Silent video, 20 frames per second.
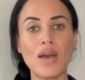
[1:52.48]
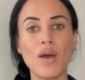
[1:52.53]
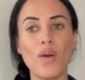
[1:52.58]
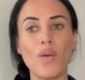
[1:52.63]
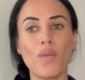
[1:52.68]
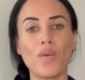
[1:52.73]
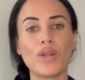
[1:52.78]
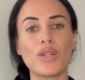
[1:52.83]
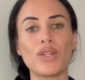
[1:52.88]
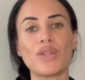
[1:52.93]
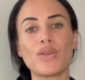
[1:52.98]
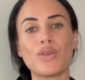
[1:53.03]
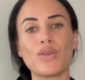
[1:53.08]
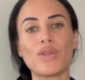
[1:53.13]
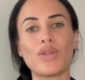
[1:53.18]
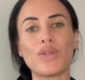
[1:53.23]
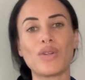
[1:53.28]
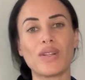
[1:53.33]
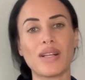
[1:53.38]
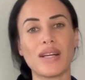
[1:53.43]
when you
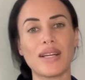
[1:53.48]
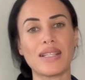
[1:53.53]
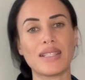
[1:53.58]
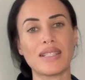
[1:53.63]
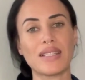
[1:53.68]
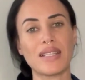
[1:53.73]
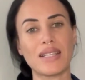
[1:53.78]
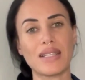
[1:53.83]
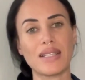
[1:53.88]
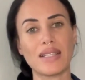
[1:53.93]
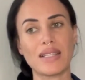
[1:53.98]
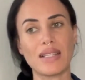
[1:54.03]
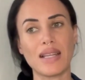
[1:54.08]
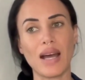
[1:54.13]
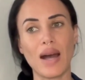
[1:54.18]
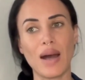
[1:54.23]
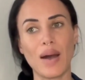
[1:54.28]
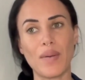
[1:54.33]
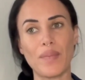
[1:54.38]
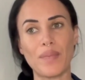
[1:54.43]
utilize this
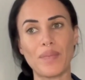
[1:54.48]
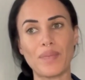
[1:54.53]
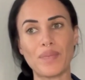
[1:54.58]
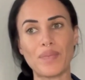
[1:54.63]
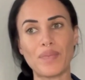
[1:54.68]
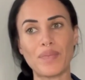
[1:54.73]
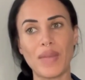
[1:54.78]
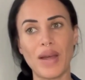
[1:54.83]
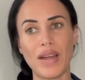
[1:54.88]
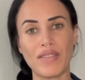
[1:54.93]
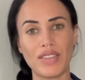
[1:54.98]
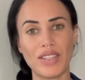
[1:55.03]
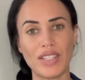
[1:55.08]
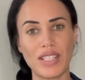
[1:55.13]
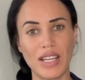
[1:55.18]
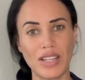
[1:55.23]
mindfulness